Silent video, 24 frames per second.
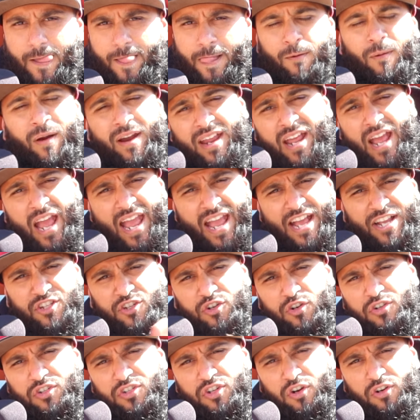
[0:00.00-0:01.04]
Right? Is
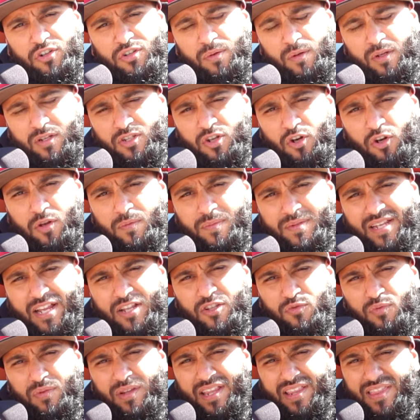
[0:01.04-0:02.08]
your
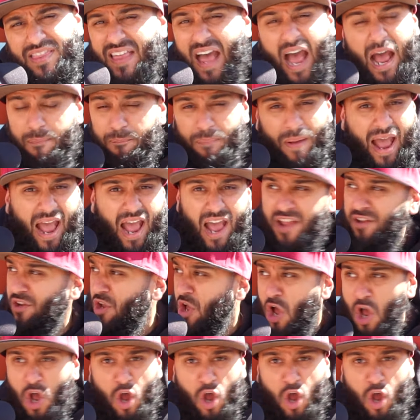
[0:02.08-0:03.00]
circumstance really that bad?